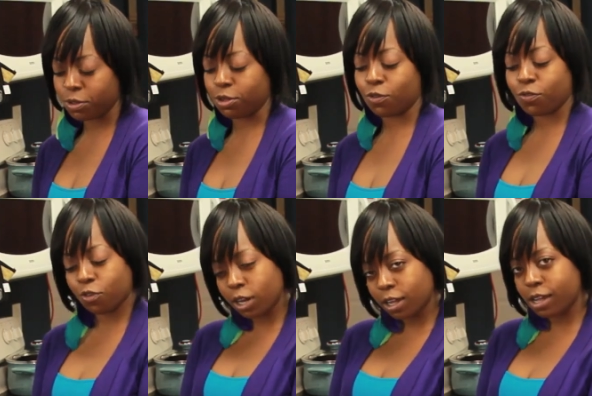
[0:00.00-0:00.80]
with your
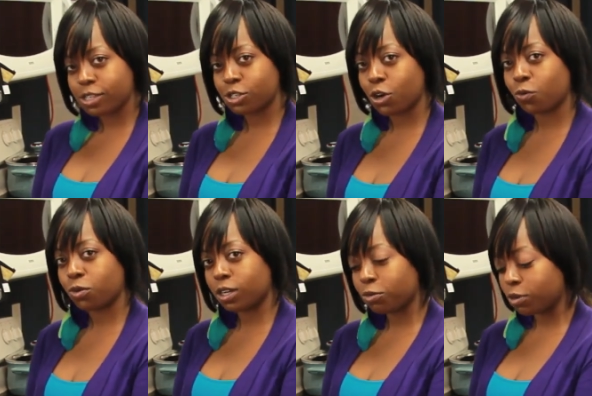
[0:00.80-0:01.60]
friends,
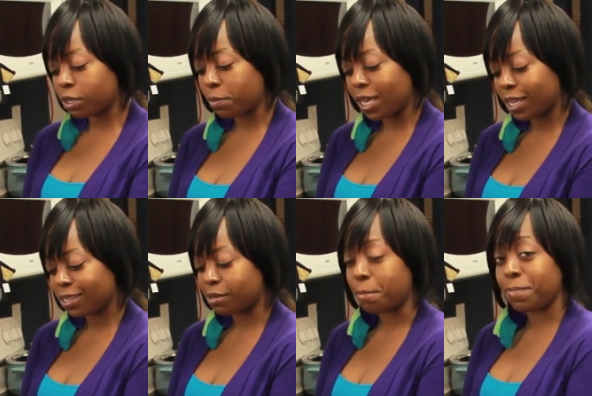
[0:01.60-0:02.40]
really, really make
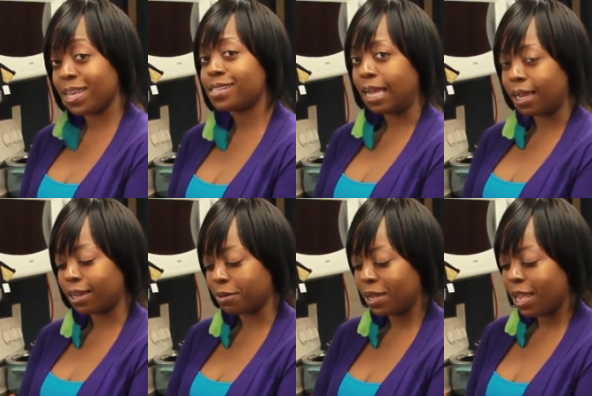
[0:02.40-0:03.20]
it some me
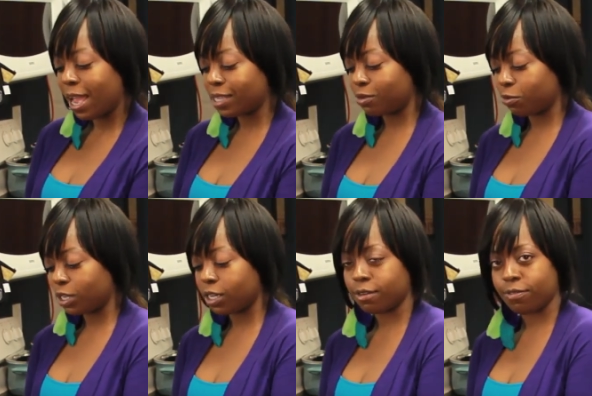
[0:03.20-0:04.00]
time and some
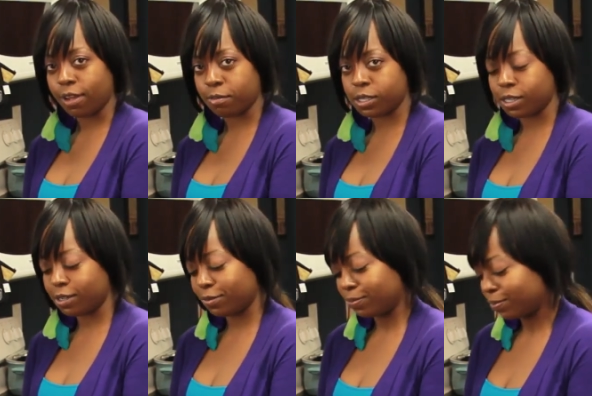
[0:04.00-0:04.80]
really good family time.